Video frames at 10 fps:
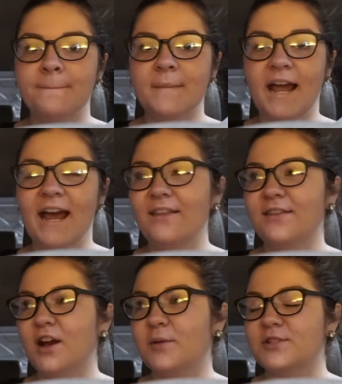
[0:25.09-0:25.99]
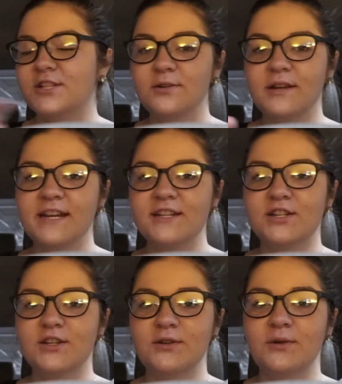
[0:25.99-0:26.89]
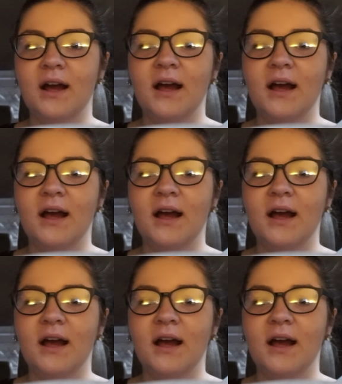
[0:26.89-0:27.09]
I have the opportunity to